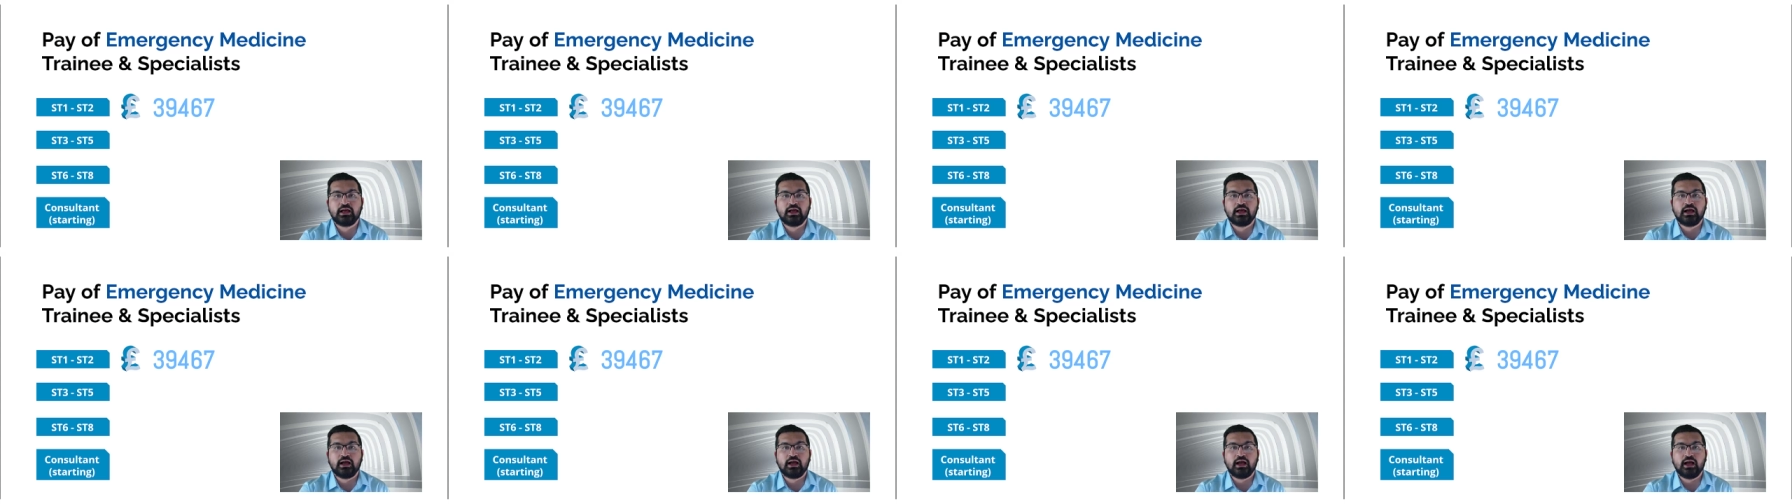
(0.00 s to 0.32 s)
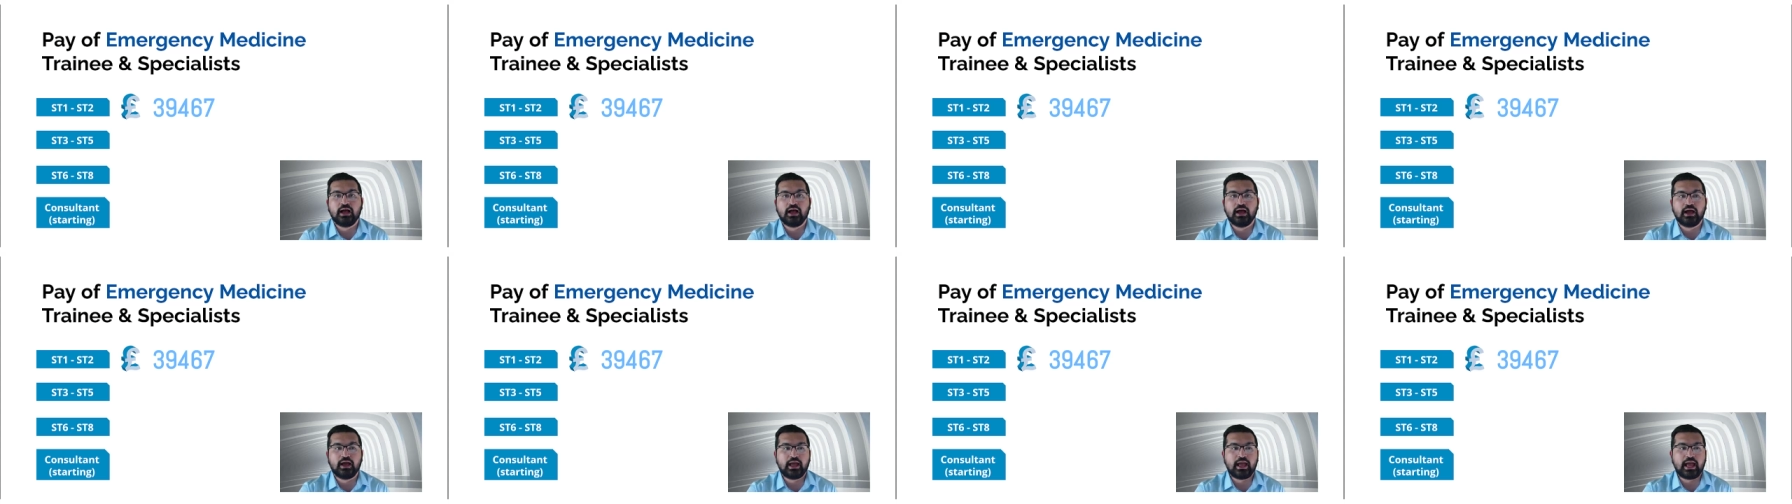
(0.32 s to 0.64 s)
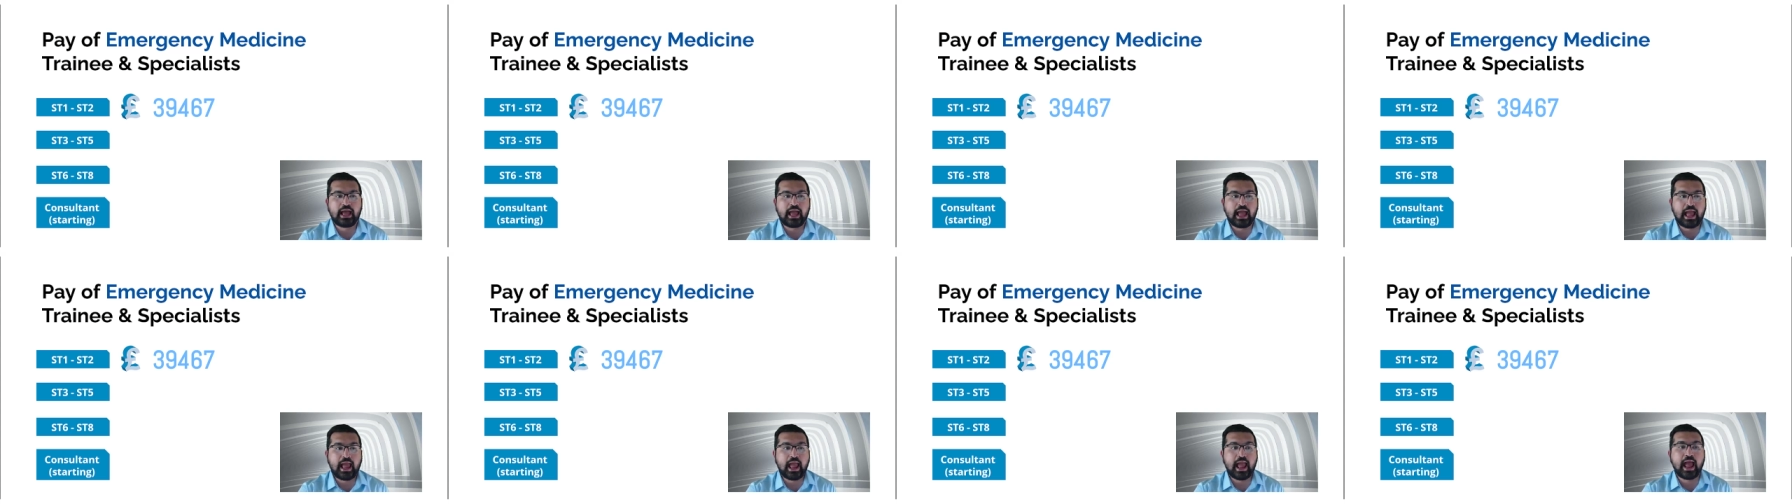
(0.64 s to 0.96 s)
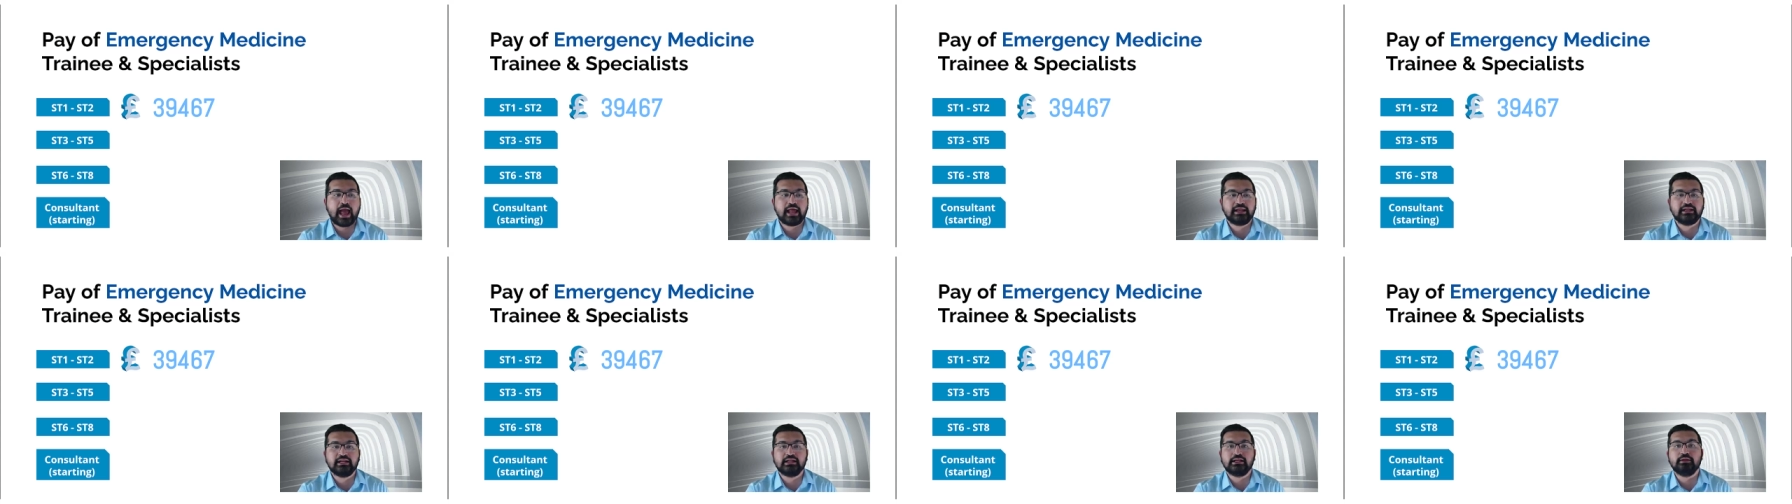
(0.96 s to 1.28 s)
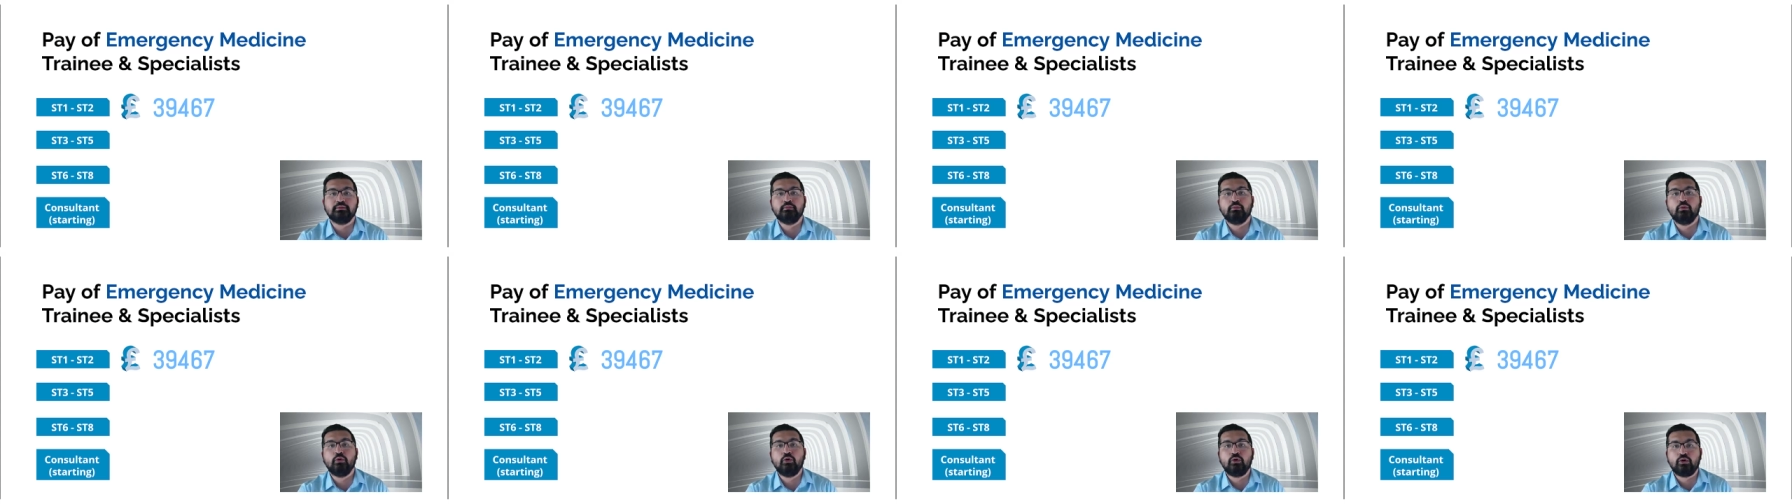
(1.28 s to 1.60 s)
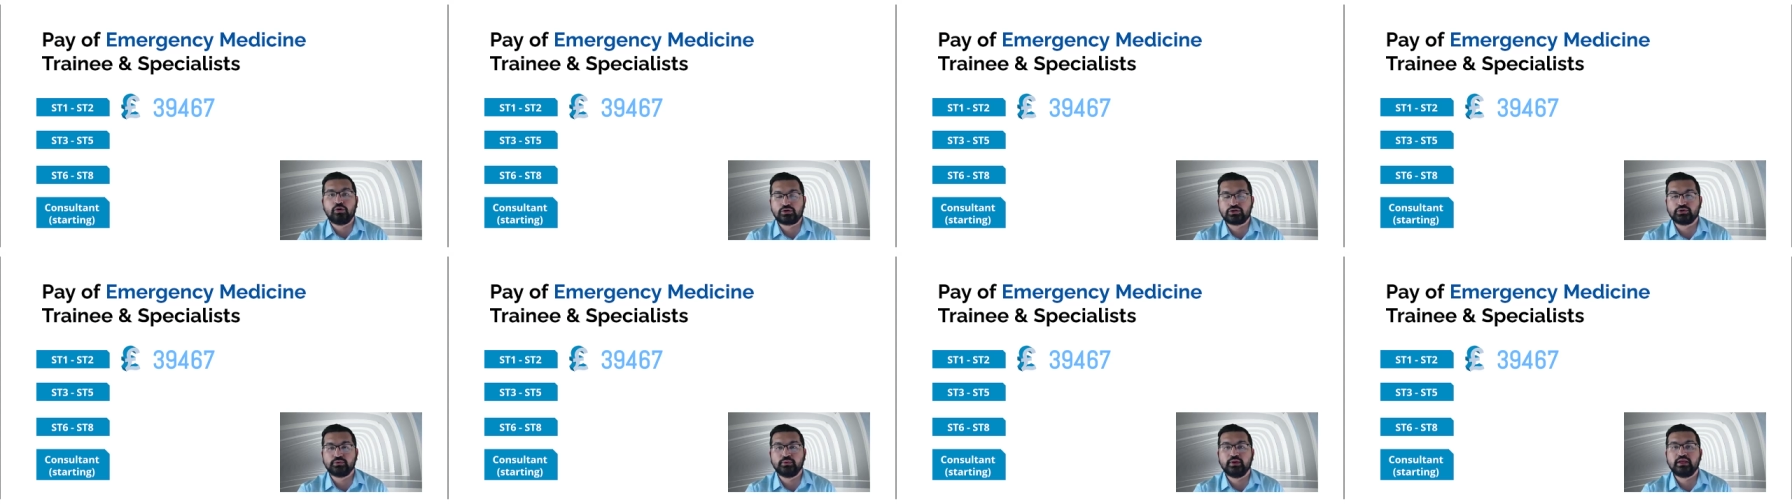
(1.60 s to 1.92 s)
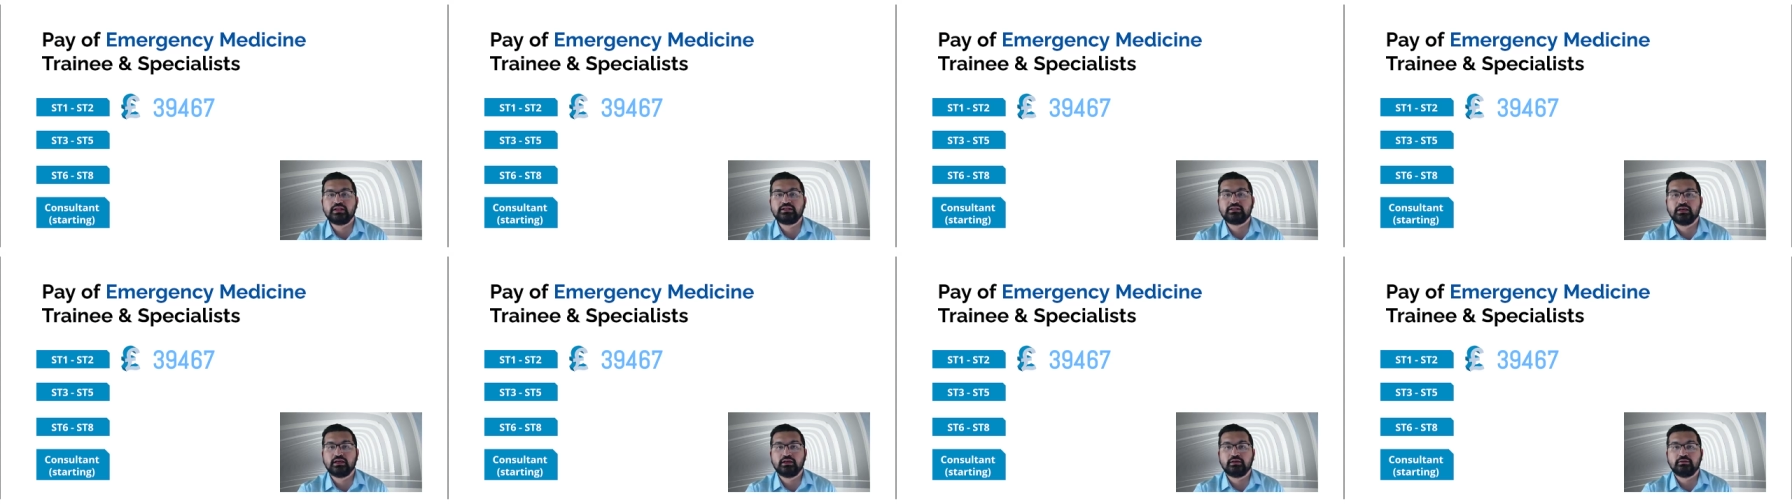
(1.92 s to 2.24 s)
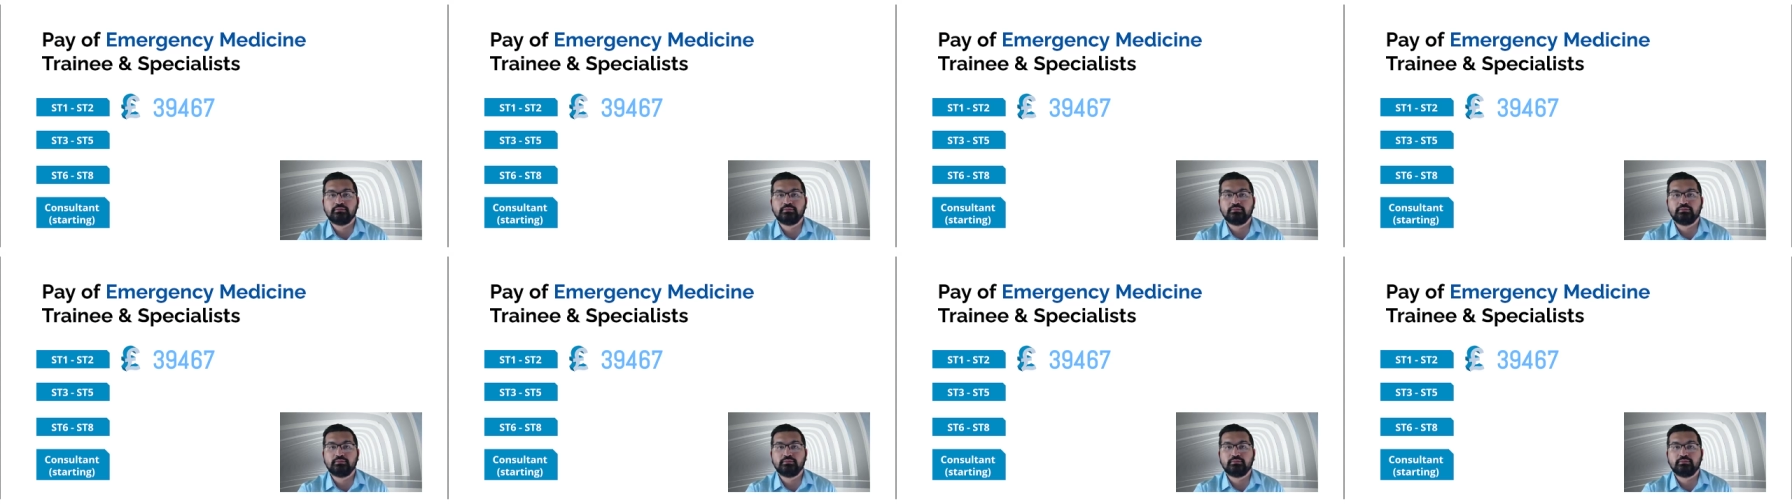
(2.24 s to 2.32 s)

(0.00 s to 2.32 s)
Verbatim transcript: uh, added more to it